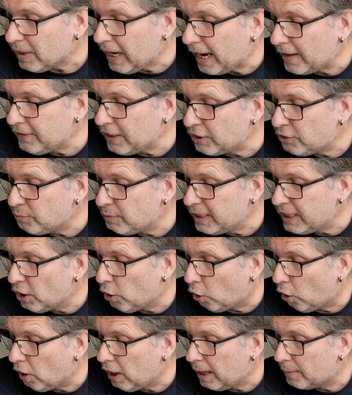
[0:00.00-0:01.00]
And that's really
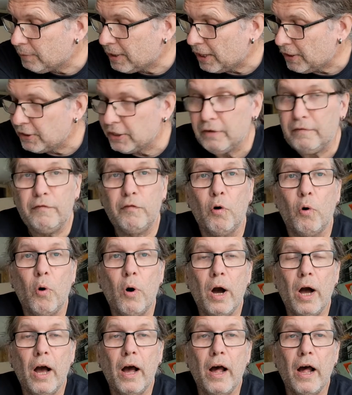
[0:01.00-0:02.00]
all I'm getting
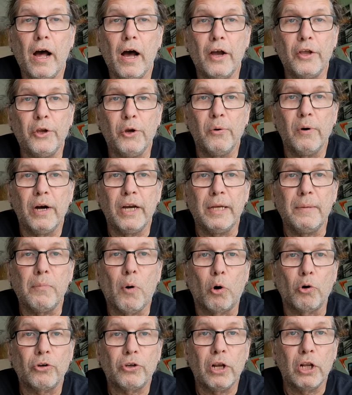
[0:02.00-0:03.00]
for your
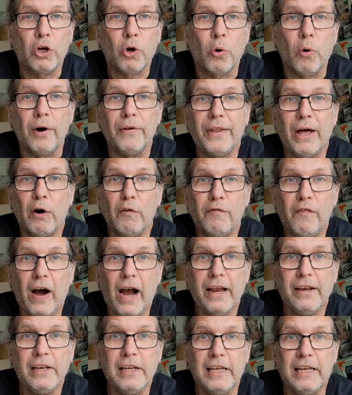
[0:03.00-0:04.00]
emotional core. Now,
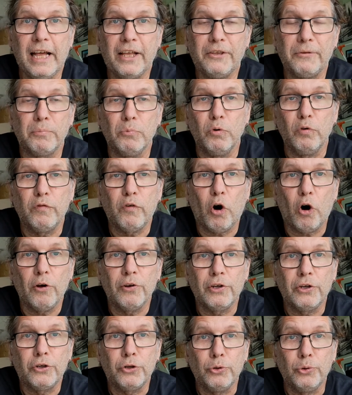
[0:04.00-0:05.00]
finally, let's move
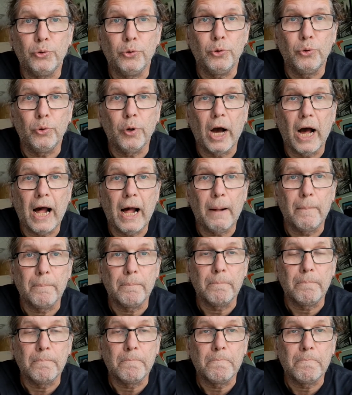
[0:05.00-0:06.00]
on to
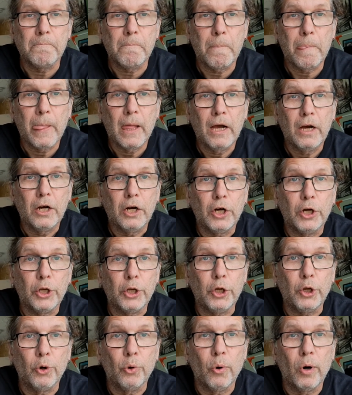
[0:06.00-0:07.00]

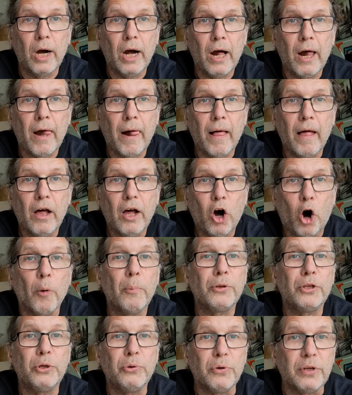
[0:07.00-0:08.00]
your
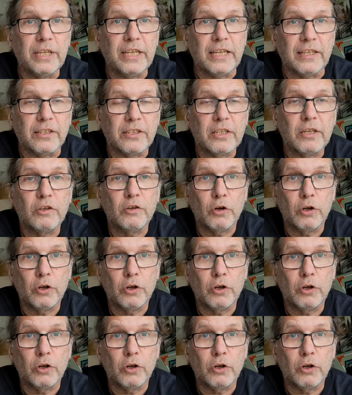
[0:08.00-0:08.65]
opportunities.